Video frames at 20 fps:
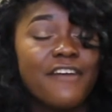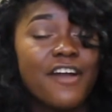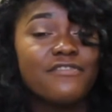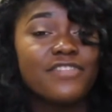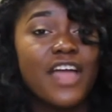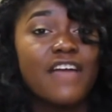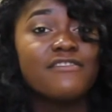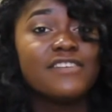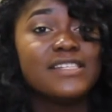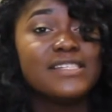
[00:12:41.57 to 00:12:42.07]
I've
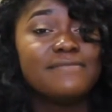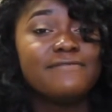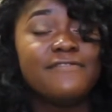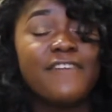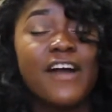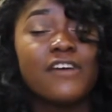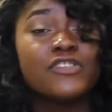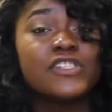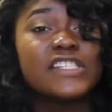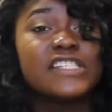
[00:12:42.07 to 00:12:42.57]
never
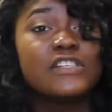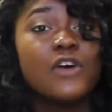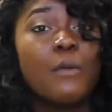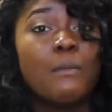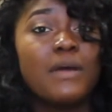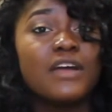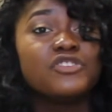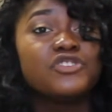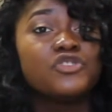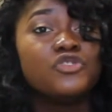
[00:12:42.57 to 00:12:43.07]
felt so
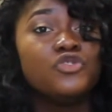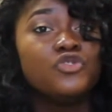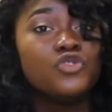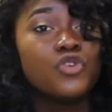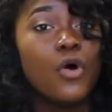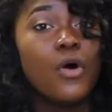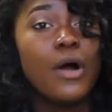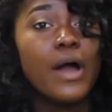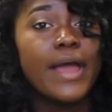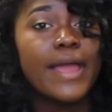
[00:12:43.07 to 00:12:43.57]
much
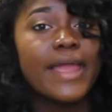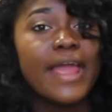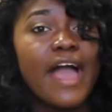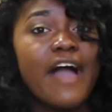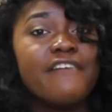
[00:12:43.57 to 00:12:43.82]
joy.